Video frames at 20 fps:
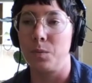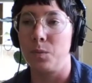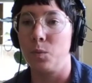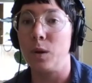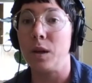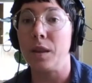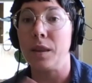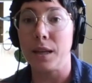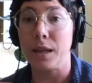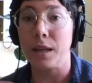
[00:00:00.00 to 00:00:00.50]

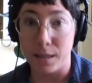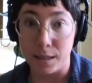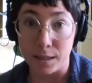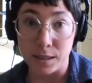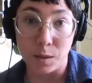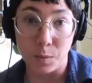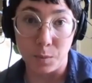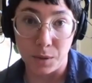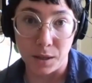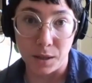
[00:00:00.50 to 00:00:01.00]
willingness
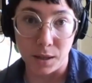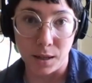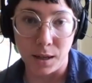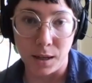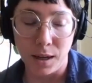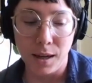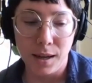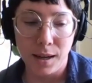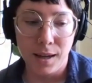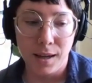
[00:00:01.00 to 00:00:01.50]
to be
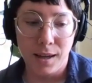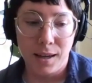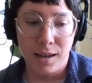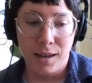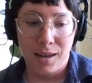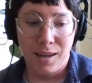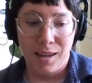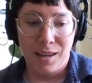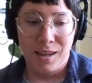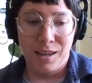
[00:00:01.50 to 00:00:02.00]

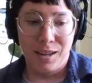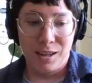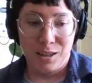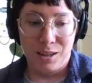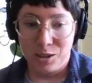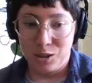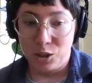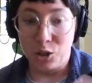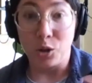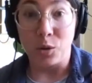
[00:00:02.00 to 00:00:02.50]

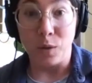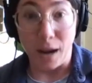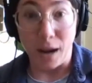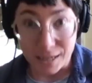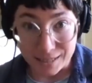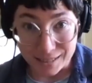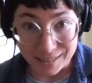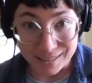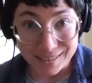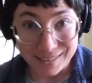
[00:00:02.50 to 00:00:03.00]

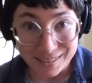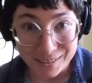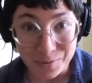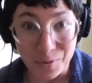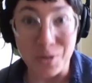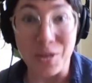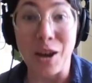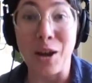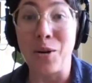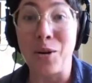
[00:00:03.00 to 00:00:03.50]
corrected
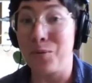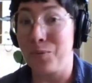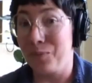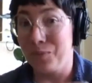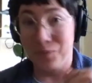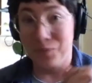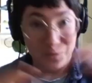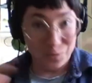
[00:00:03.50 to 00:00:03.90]
without